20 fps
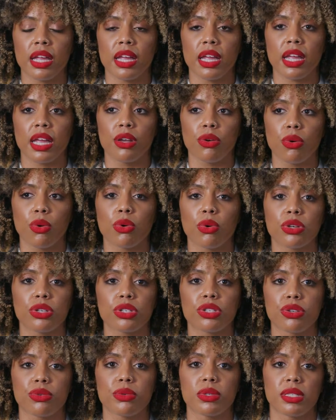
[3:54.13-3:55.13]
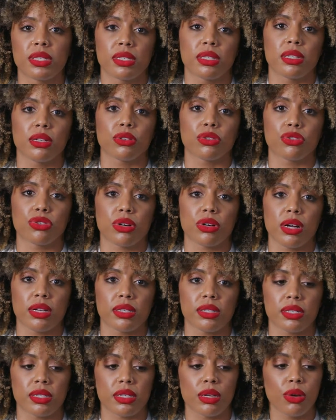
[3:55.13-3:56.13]
in order to instill
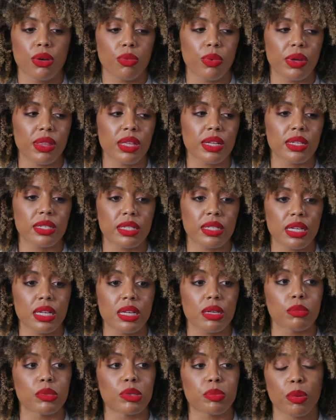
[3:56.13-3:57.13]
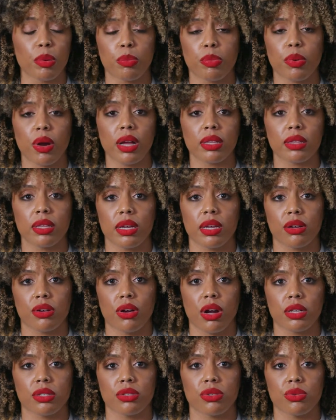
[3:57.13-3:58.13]
trust within teams, but broadly
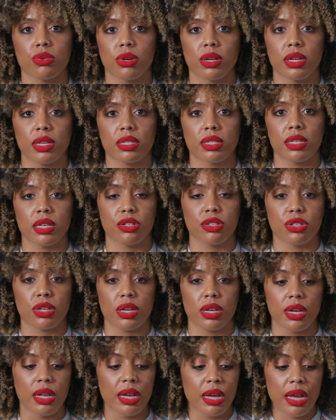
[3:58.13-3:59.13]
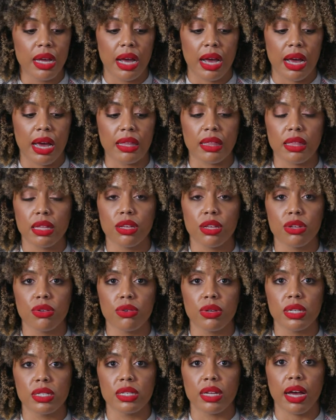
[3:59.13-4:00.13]
across an organization, I think you
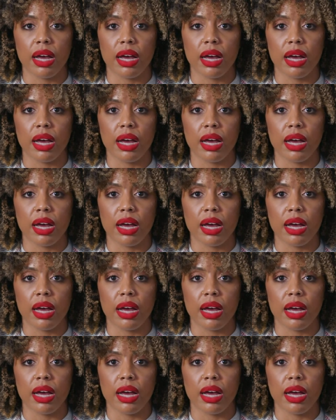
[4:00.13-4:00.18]
need to